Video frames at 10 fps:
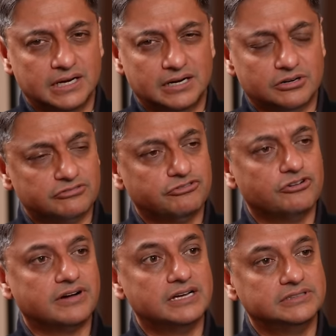about four
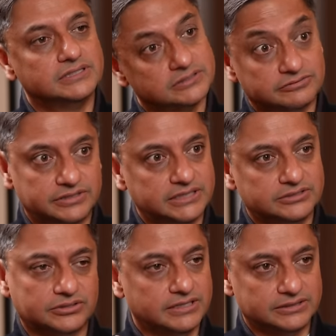or five years of very
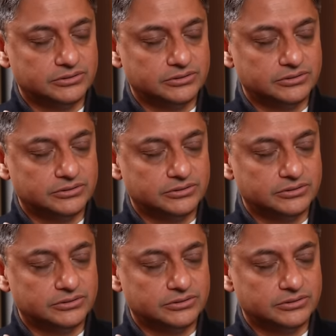solid